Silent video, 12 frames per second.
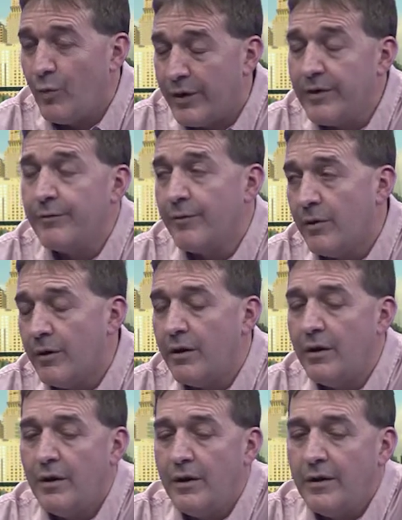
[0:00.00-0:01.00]
One in four.
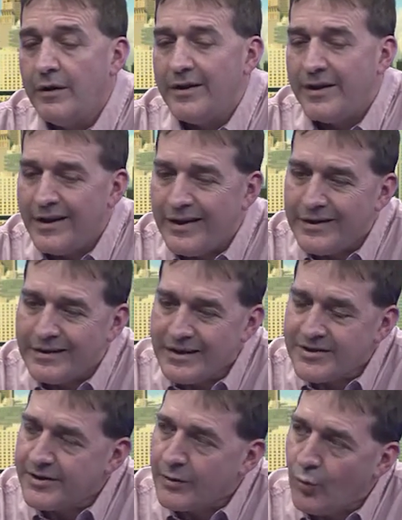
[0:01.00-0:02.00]
Yet
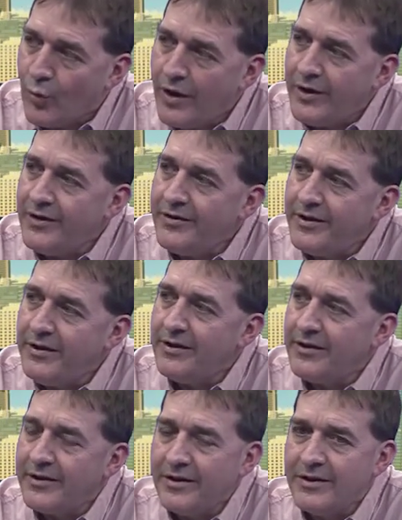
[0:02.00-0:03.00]
less than one in
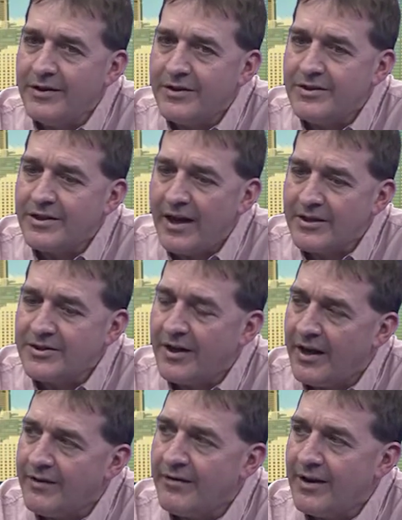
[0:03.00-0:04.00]
10 kids actually
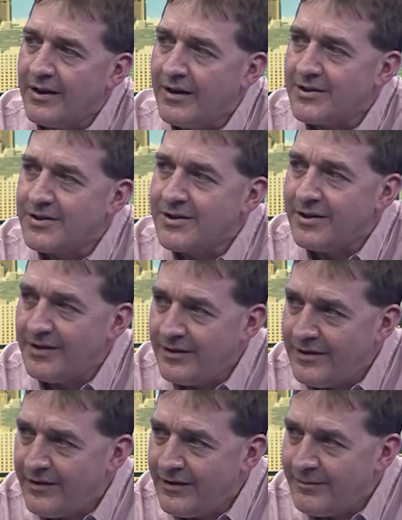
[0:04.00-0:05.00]
have eyeglasses that
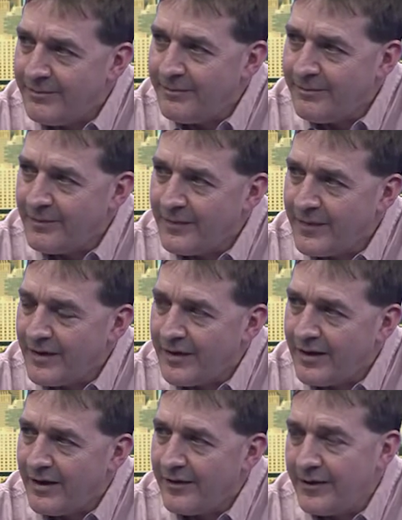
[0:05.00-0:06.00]
need them.
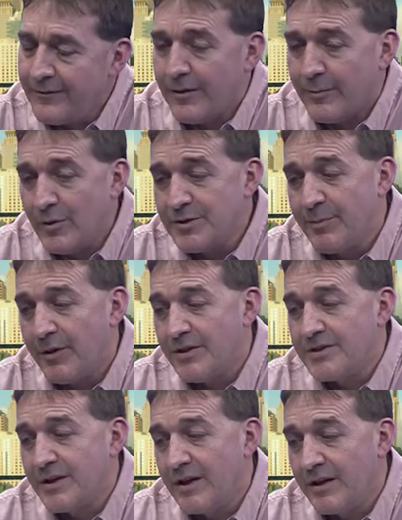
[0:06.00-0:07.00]
And I think for the most part,
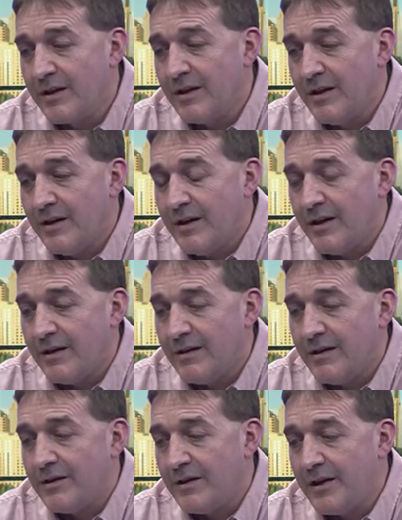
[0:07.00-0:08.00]
it's like
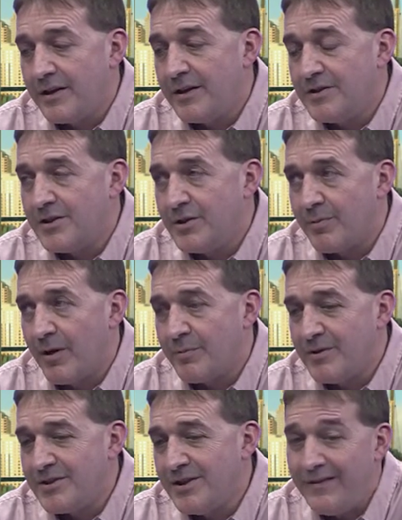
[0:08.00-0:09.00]
uh, a lot of kids that you
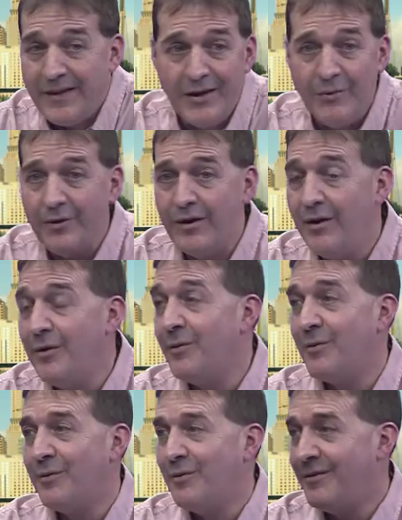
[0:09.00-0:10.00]
probably see, they don't
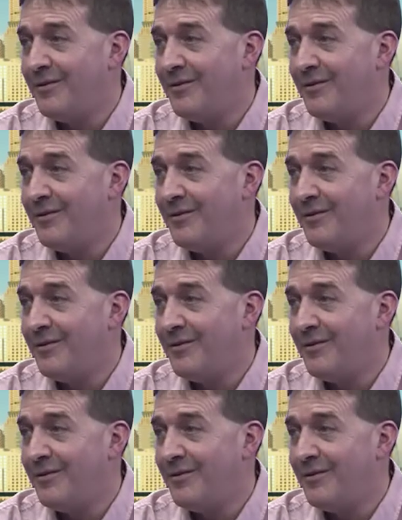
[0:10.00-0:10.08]
know.